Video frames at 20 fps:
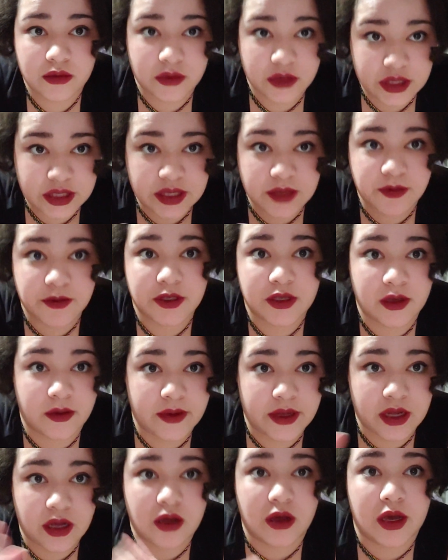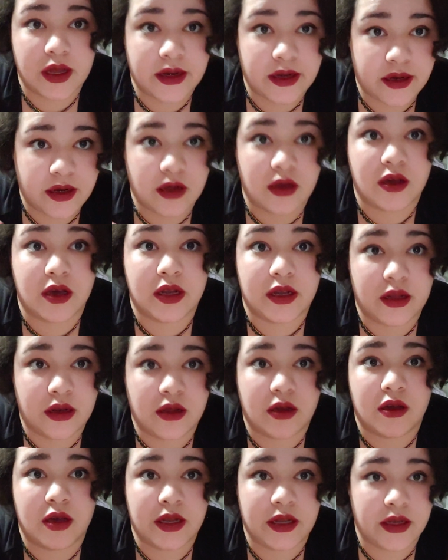keeps going on and on and
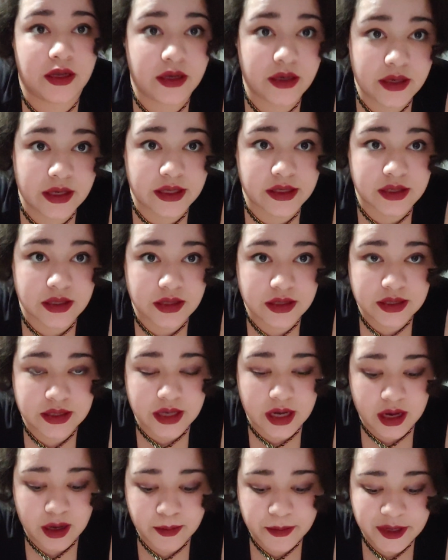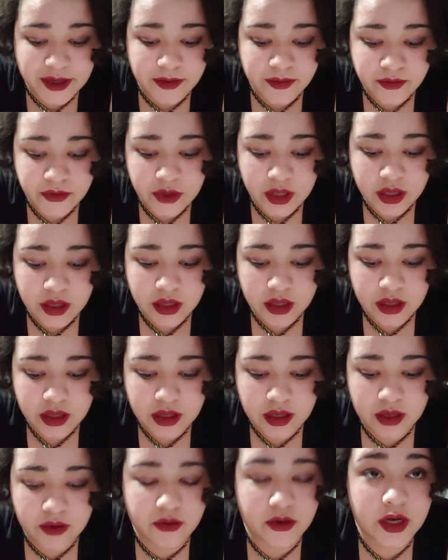on. It doesn't stop.
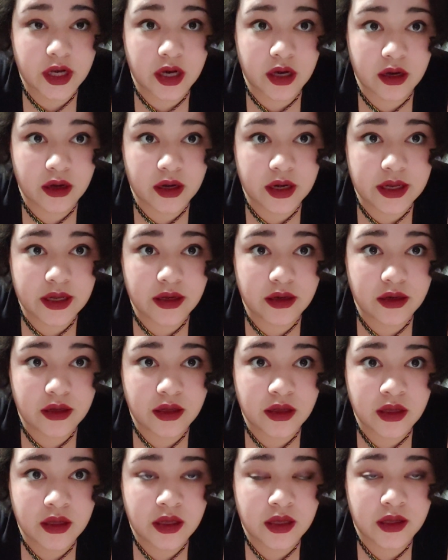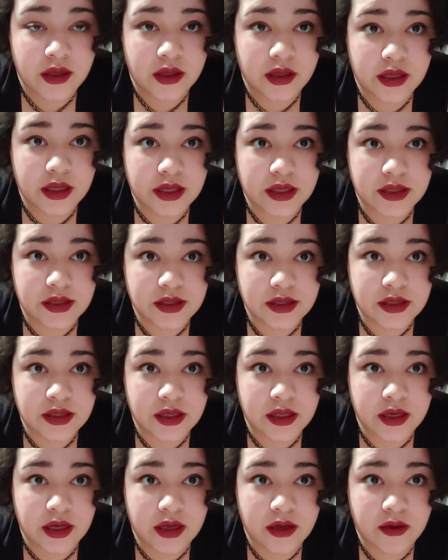And recurrent is,
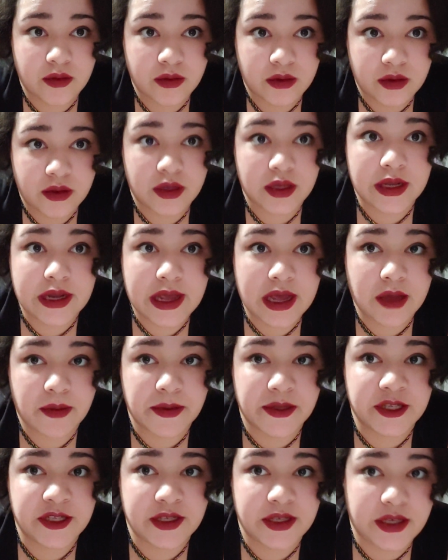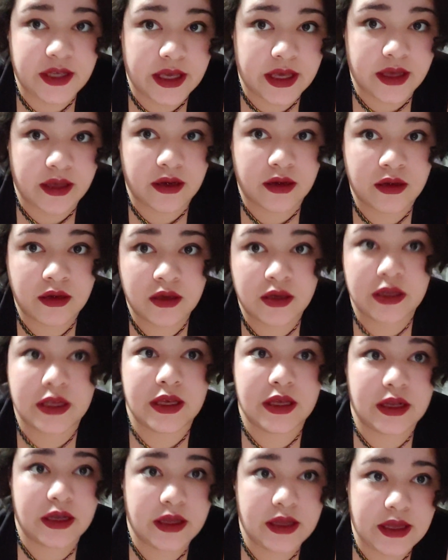it happens again
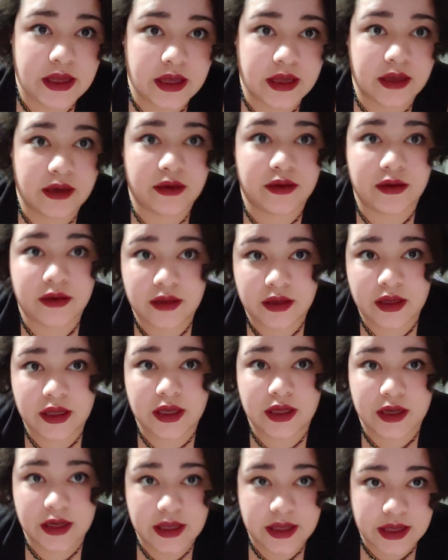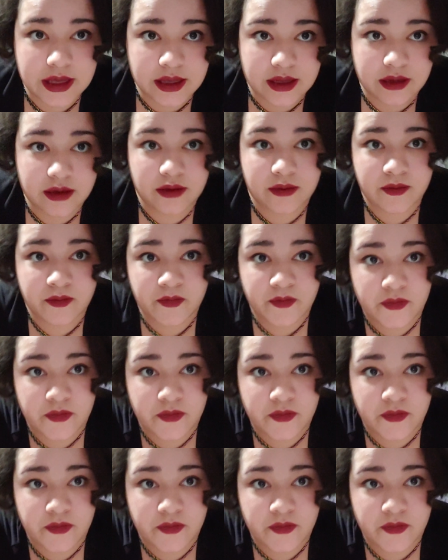and again and again.